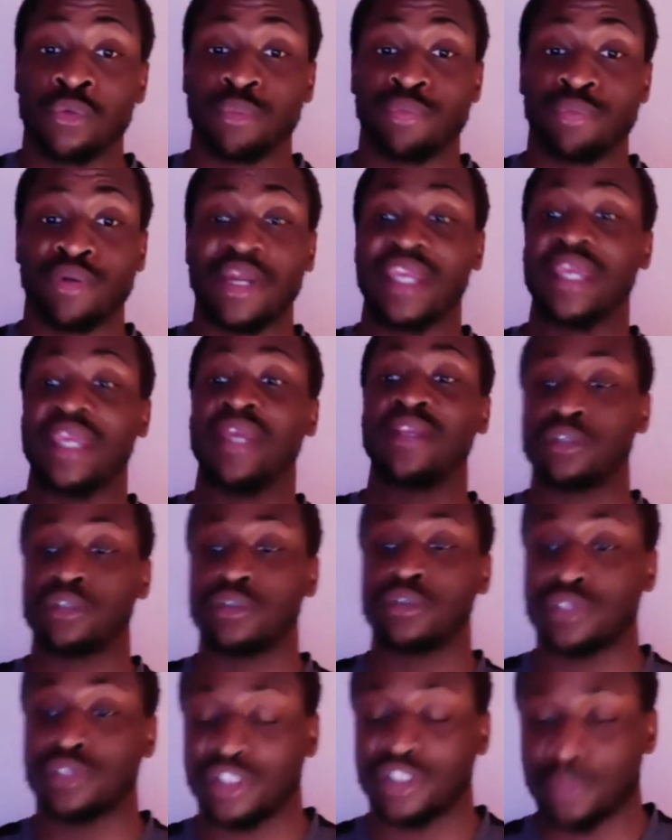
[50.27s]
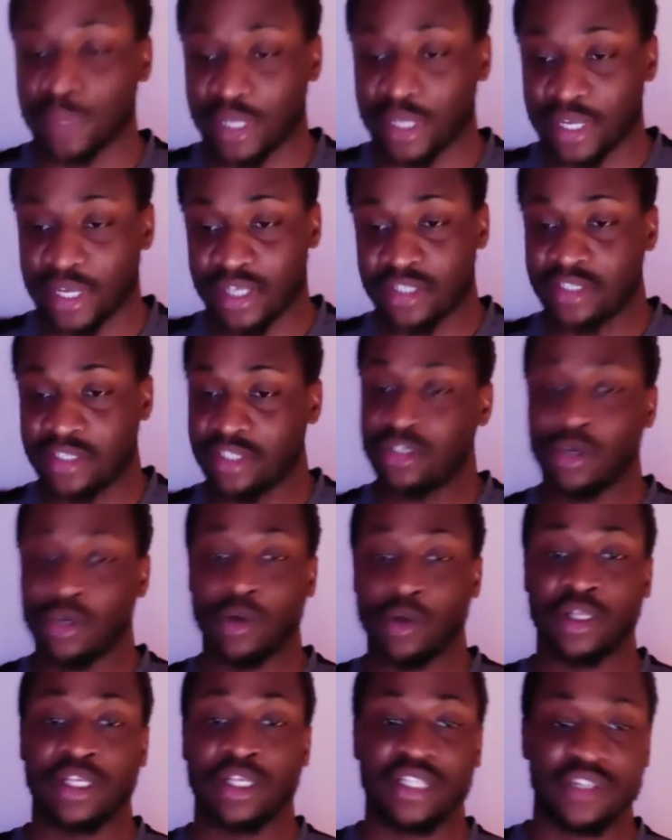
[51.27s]
break into just because it's
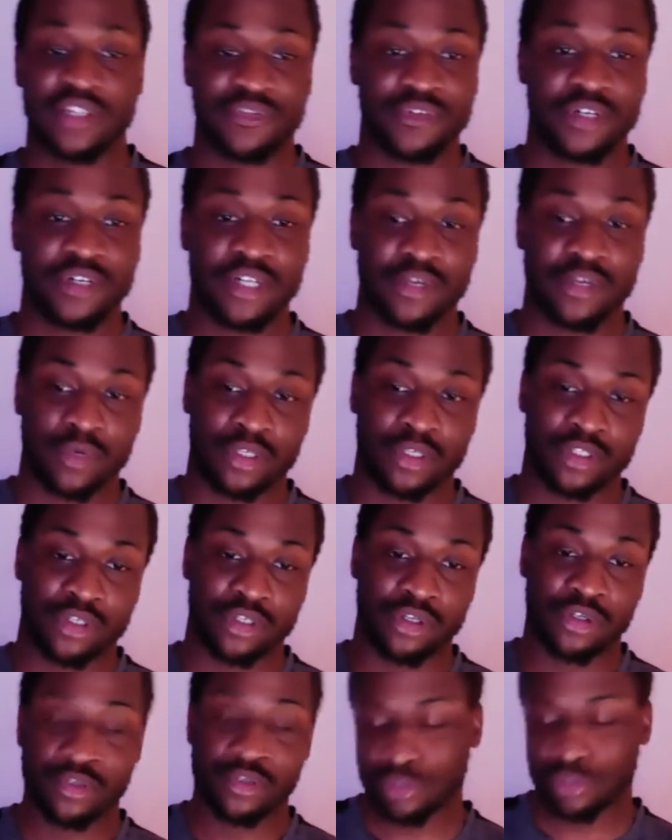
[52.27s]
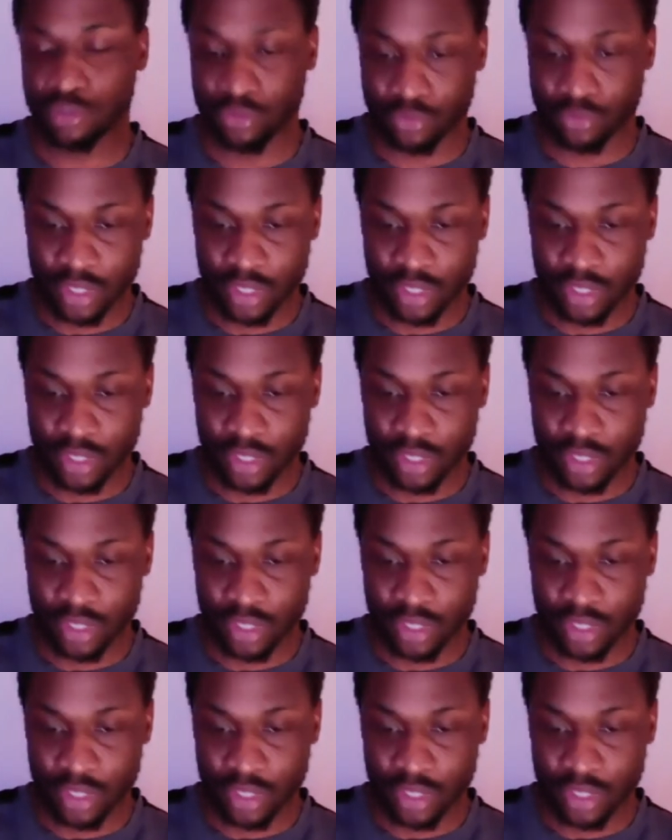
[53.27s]
totally different than what you're used to.